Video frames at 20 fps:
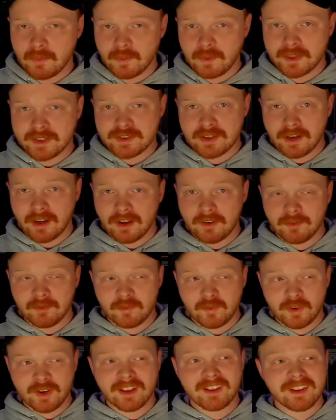which
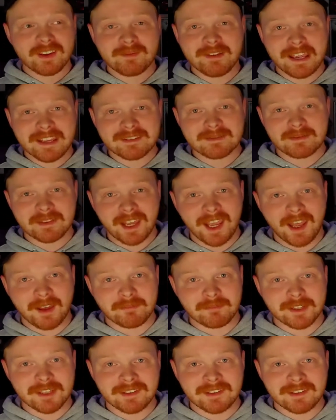really makes me happy.